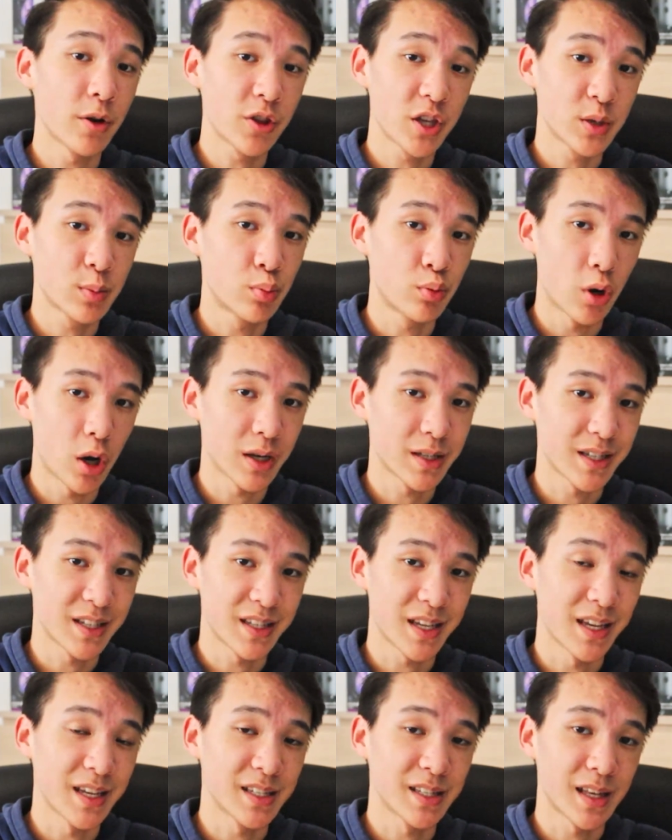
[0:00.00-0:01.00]
this process
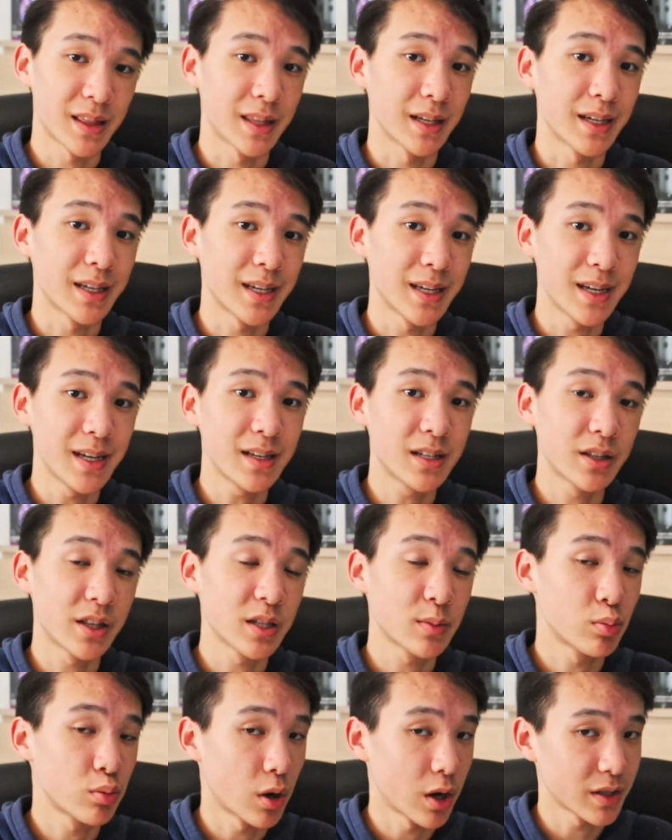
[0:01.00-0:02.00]
is that the key to this
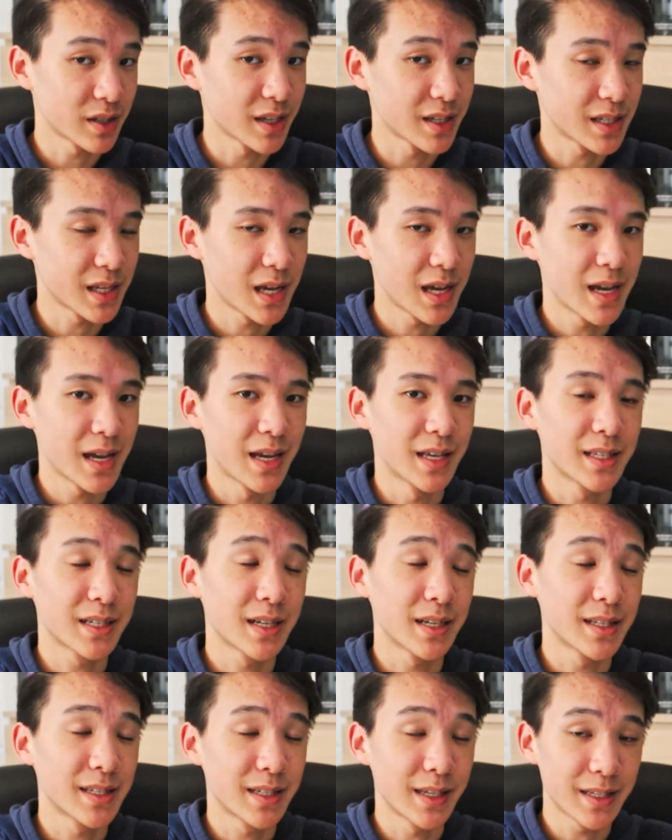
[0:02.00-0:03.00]
process is
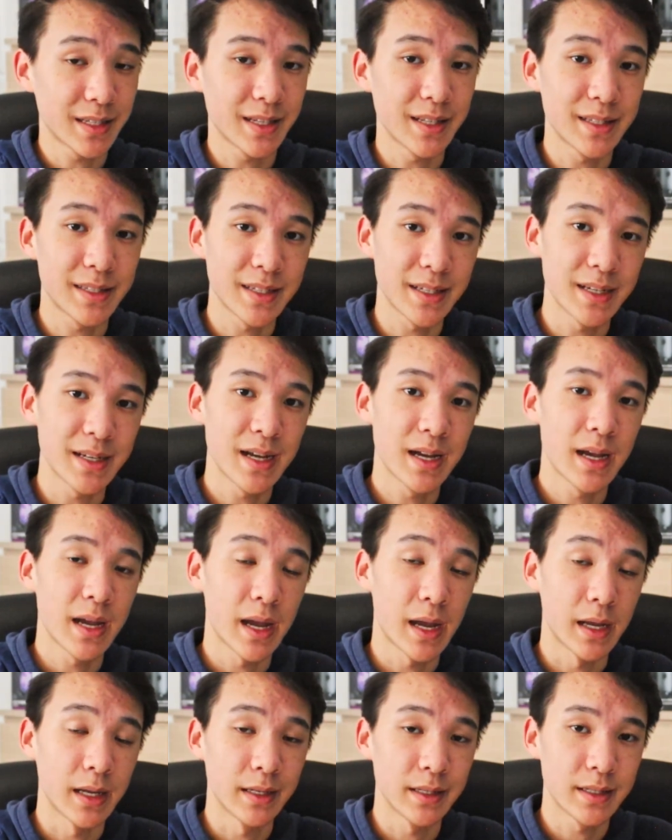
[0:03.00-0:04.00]
consistency
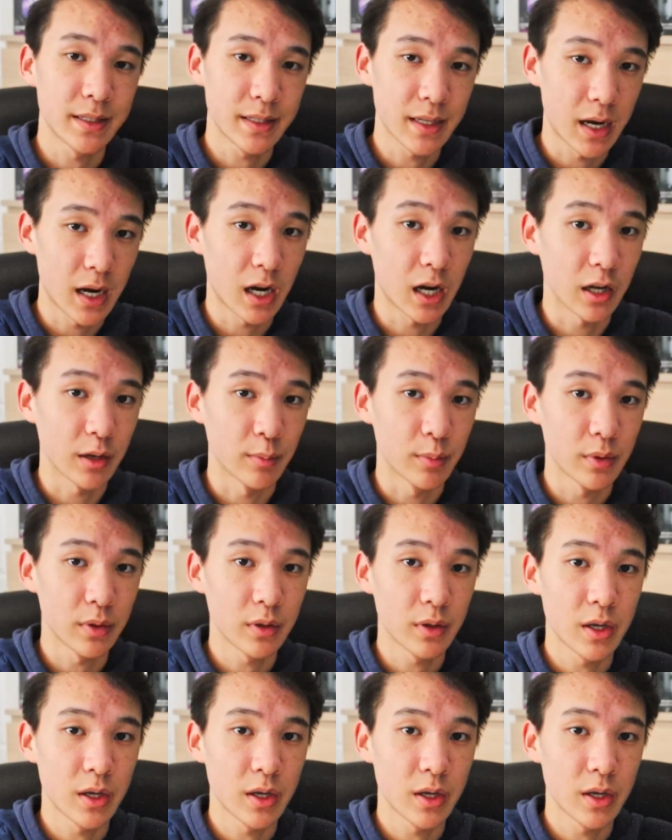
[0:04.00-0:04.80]
and time.